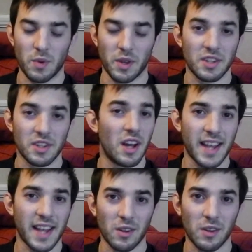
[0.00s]
Whether it
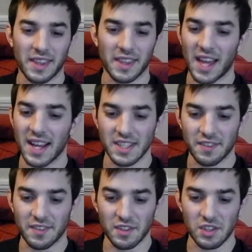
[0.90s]
turns out like that is a
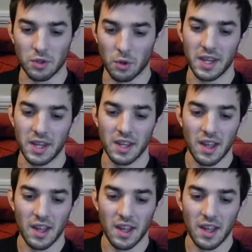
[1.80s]
different story.